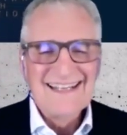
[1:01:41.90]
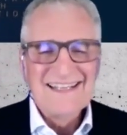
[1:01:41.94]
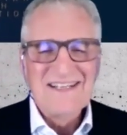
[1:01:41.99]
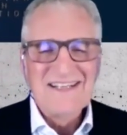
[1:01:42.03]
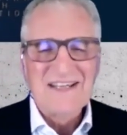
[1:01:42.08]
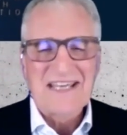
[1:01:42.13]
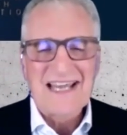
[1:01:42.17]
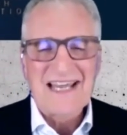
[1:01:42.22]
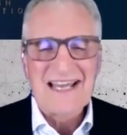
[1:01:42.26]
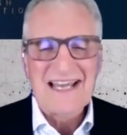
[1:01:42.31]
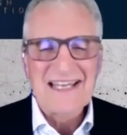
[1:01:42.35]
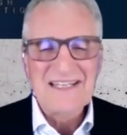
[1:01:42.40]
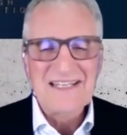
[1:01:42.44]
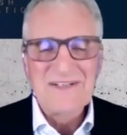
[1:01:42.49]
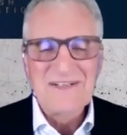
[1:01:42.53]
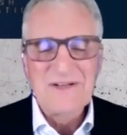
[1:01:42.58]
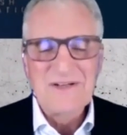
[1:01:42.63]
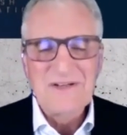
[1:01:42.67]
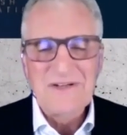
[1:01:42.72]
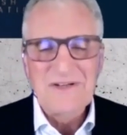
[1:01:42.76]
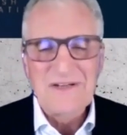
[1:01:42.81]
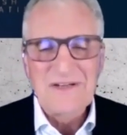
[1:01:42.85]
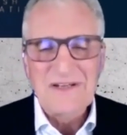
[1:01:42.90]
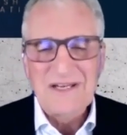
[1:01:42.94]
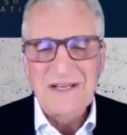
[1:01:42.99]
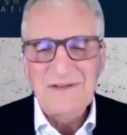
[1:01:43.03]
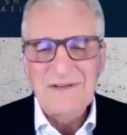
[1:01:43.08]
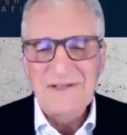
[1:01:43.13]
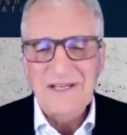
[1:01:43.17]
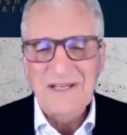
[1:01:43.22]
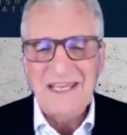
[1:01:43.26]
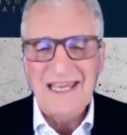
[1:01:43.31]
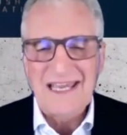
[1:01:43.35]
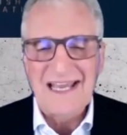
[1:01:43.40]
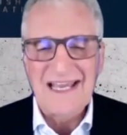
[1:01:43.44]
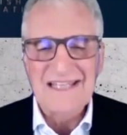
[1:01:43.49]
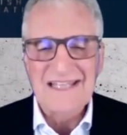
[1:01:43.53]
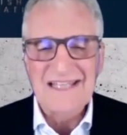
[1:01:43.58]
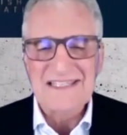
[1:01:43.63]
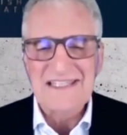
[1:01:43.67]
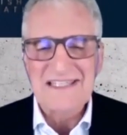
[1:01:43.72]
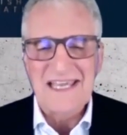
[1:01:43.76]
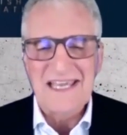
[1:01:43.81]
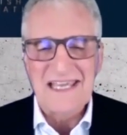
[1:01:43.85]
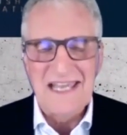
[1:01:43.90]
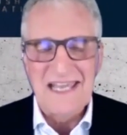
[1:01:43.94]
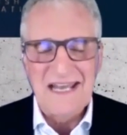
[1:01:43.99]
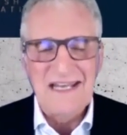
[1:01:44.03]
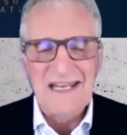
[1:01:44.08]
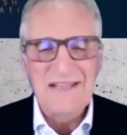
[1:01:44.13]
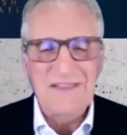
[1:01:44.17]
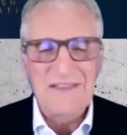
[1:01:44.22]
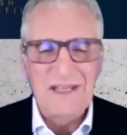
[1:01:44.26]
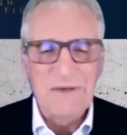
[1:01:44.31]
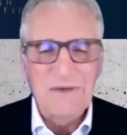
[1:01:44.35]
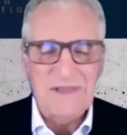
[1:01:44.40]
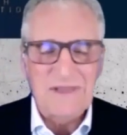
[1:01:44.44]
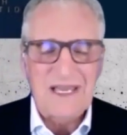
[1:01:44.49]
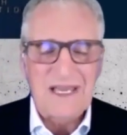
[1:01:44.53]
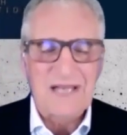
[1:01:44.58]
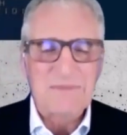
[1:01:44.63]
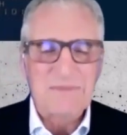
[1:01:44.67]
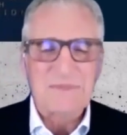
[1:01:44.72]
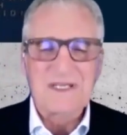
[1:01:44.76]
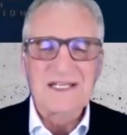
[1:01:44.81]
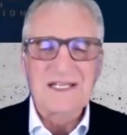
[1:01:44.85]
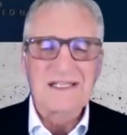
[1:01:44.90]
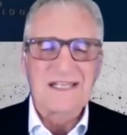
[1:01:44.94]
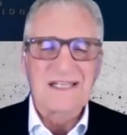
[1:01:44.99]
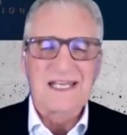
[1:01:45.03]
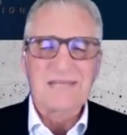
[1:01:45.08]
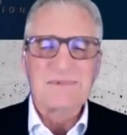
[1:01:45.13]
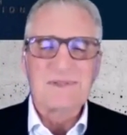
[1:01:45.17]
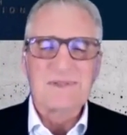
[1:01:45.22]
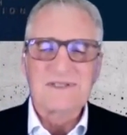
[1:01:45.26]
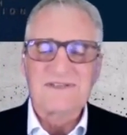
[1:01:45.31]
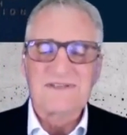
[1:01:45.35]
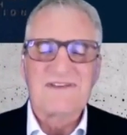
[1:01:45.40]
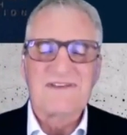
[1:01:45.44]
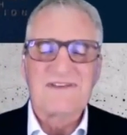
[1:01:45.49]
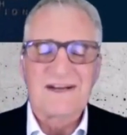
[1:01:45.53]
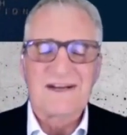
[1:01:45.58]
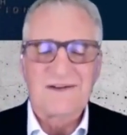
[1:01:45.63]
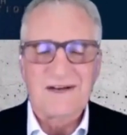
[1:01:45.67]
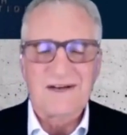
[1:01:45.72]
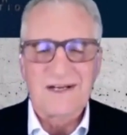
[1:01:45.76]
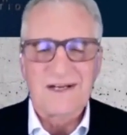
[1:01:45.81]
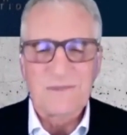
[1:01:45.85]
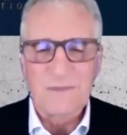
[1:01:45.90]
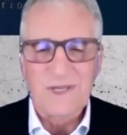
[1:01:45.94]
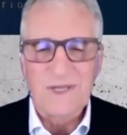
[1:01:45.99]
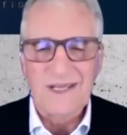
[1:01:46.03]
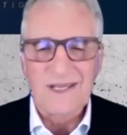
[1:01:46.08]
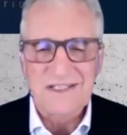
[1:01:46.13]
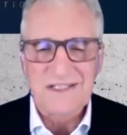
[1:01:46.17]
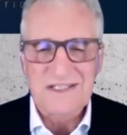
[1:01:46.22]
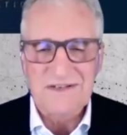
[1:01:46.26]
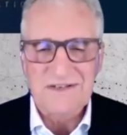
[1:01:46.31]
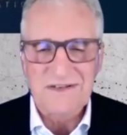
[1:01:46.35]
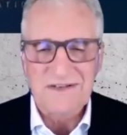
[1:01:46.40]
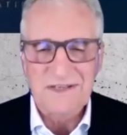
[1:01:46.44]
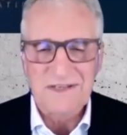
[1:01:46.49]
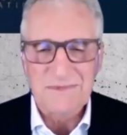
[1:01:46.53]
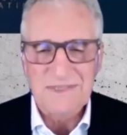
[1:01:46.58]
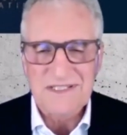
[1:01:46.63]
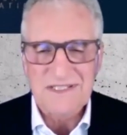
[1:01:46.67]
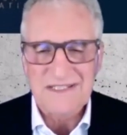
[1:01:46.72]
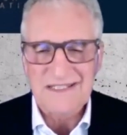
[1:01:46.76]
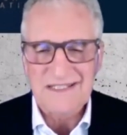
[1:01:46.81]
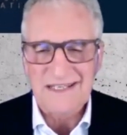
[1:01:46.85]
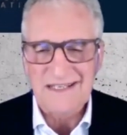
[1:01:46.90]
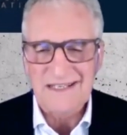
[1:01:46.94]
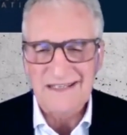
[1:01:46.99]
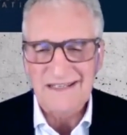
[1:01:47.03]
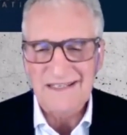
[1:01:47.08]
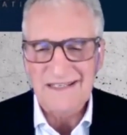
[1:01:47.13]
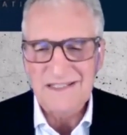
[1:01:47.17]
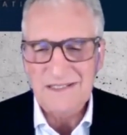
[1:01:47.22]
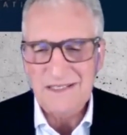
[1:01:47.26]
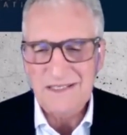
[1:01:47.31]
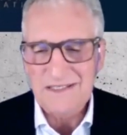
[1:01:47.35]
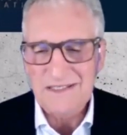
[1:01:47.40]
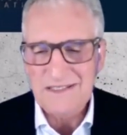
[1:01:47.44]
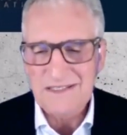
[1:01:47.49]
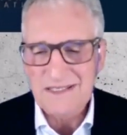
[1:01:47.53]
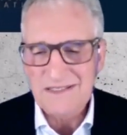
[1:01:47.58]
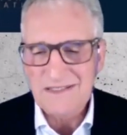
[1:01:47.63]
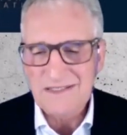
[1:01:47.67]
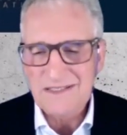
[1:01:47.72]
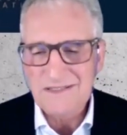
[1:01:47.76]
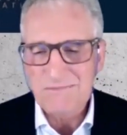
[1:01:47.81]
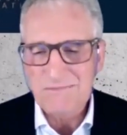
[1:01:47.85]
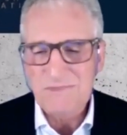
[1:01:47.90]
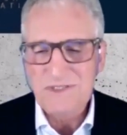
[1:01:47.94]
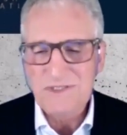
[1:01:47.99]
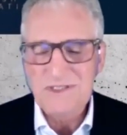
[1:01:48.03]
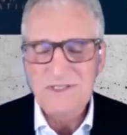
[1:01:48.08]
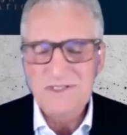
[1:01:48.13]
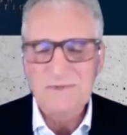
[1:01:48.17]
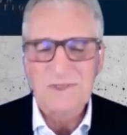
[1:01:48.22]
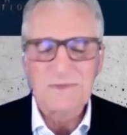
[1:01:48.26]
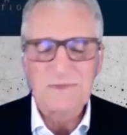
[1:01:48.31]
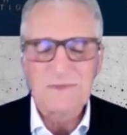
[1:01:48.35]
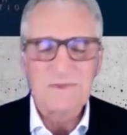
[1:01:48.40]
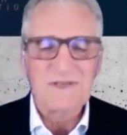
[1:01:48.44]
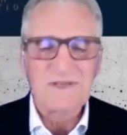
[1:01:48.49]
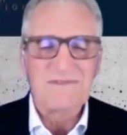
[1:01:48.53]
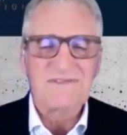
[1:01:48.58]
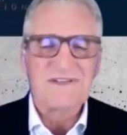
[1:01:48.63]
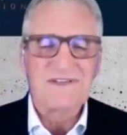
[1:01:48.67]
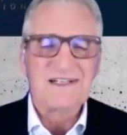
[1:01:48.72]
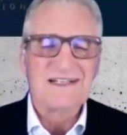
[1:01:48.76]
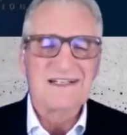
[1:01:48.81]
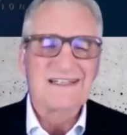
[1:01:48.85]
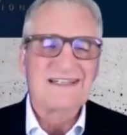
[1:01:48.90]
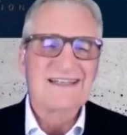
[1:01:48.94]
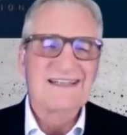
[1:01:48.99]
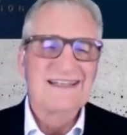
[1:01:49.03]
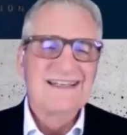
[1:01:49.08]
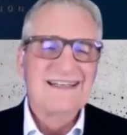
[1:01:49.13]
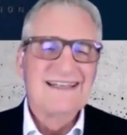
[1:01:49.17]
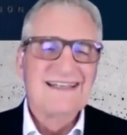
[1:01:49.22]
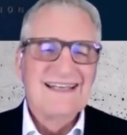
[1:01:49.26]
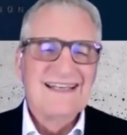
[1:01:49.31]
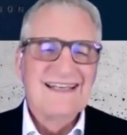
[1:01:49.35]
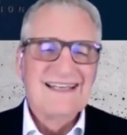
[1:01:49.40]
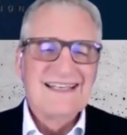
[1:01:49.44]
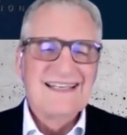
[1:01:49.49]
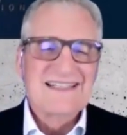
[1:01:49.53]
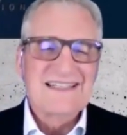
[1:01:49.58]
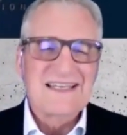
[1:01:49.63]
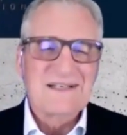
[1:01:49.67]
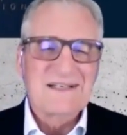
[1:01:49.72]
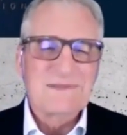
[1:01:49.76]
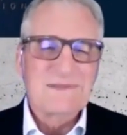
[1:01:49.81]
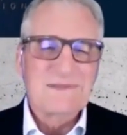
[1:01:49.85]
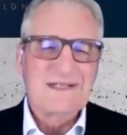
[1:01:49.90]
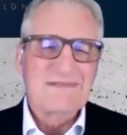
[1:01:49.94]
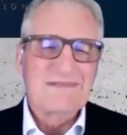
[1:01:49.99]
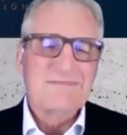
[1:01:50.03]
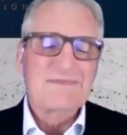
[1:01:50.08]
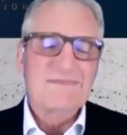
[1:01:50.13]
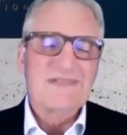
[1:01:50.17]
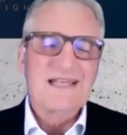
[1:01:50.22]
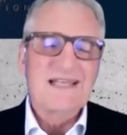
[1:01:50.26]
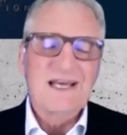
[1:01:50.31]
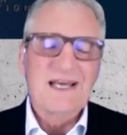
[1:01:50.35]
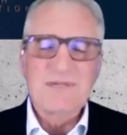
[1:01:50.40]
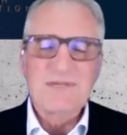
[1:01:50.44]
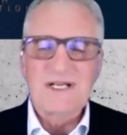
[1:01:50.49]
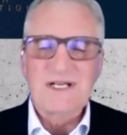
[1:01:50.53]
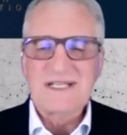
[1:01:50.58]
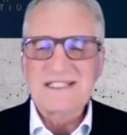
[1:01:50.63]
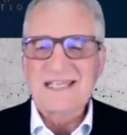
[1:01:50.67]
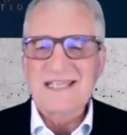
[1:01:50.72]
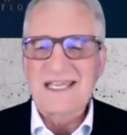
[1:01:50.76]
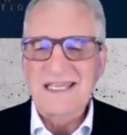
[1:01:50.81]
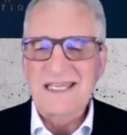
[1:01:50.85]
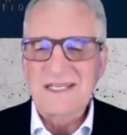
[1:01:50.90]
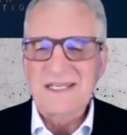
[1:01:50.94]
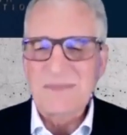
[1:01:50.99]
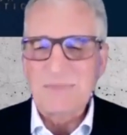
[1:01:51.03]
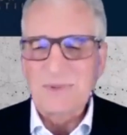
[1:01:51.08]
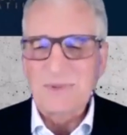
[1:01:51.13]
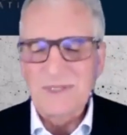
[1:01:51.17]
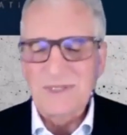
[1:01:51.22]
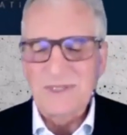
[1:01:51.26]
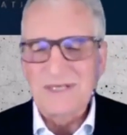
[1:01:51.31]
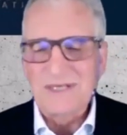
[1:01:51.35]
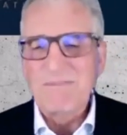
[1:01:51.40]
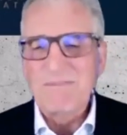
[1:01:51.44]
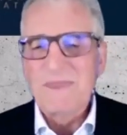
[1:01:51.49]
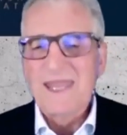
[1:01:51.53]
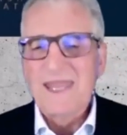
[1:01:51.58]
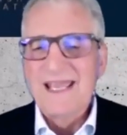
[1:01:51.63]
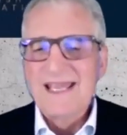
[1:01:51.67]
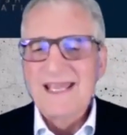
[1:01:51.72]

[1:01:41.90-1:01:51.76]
you can't say anything without being labelled a far right-wing extremist, which is what we find. So, no, but I take your point.